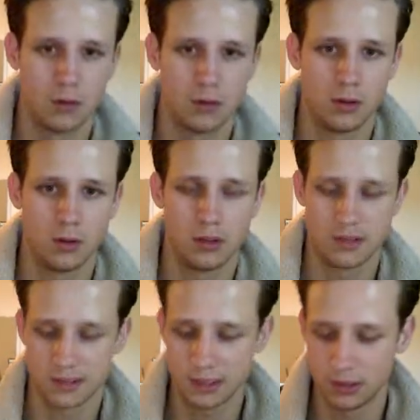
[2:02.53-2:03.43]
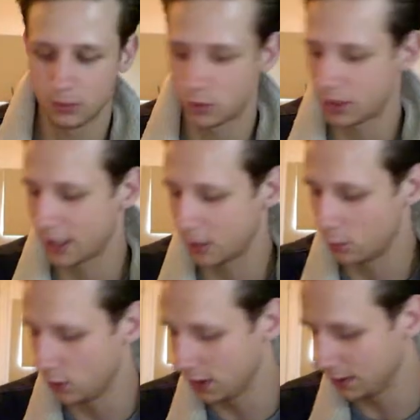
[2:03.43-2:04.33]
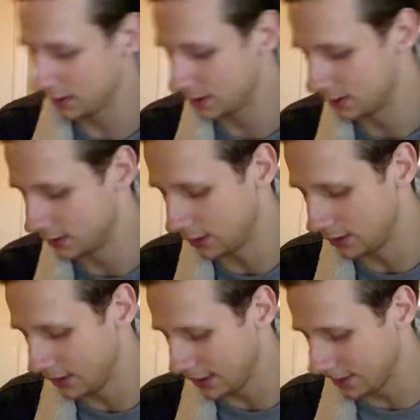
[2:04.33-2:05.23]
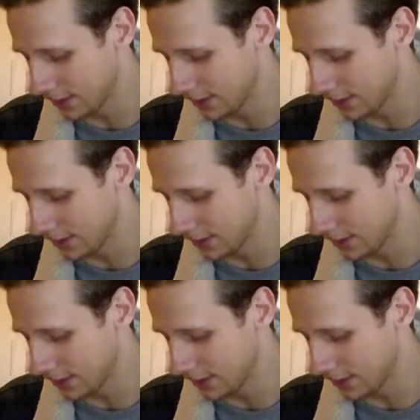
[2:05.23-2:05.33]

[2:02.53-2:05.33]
It's still not working. What? Are you kidding me?